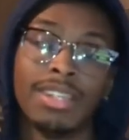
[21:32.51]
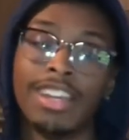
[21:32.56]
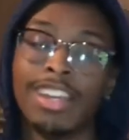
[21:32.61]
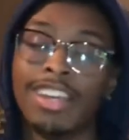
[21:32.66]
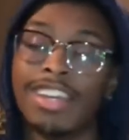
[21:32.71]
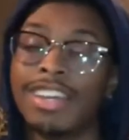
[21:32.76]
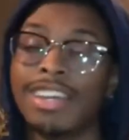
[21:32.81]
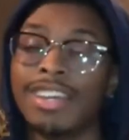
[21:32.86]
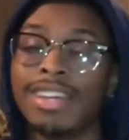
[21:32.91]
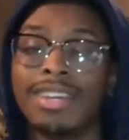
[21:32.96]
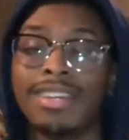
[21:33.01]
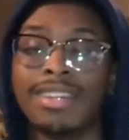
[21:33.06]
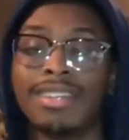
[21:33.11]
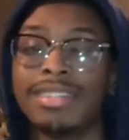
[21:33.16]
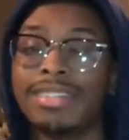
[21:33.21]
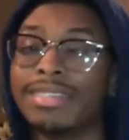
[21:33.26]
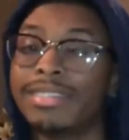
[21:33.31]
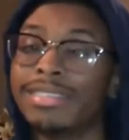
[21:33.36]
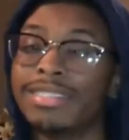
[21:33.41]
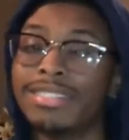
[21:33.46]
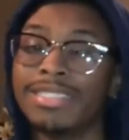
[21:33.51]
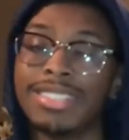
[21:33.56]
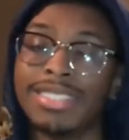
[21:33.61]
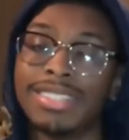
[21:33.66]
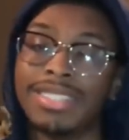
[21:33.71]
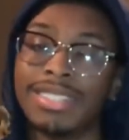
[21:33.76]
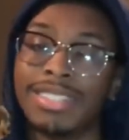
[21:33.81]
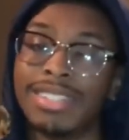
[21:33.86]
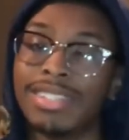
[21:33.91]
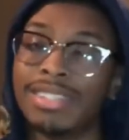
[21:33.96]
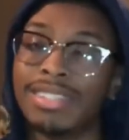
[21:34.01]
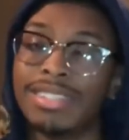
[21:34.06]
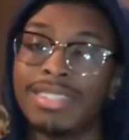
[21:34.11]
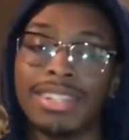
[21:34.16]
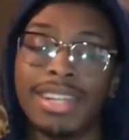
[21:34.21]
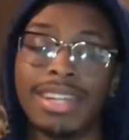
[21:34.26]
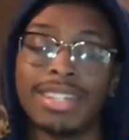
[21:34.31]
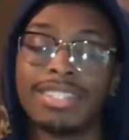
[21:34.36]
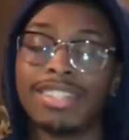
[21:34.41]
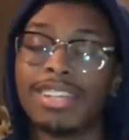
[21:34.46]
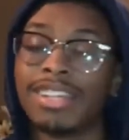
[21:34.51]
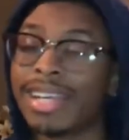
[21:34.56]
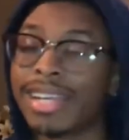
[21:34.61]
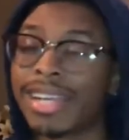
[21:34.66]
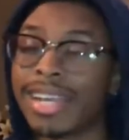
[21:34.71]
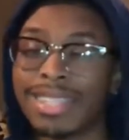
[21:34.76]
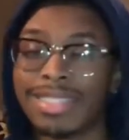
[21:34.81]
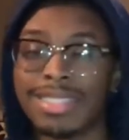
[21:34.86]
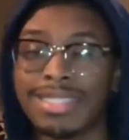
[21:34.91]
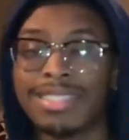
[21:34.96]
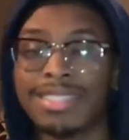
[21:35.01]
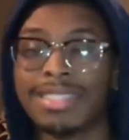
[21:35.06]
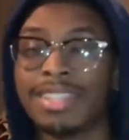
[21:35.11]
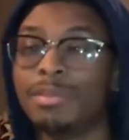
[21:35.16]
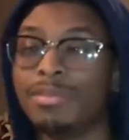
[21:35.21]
And that's all I got to say,